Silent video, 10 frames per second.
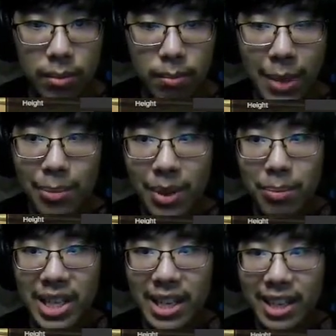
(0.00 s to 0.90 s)
Mamma
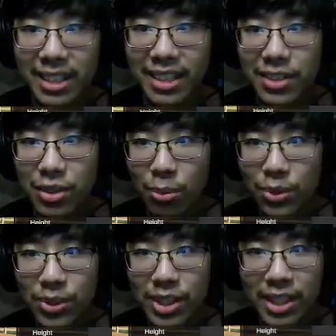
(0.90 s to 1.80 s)
mia, I think it's
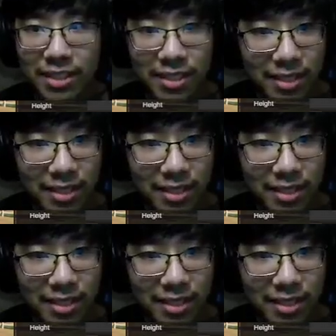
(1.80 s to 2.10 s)
almost done.